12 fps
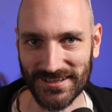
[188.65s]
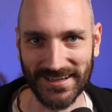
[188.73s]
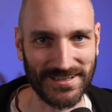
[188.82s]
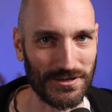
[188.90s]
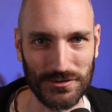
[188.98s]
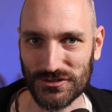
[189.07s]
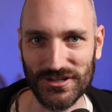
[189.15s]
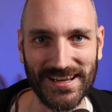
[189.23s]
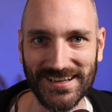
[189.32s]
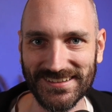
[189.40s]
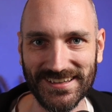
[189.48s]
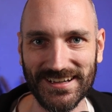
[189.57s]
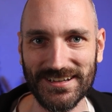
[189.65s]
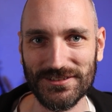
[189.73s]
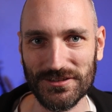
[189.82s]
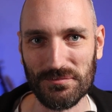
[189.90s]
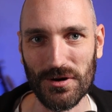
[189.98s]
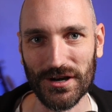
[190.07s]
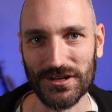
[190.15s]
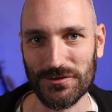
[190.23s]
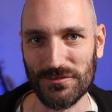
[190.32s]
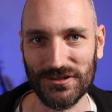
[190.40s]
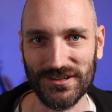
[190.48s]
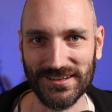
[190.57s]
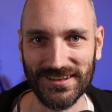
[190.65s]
like no shade intended to the modding community.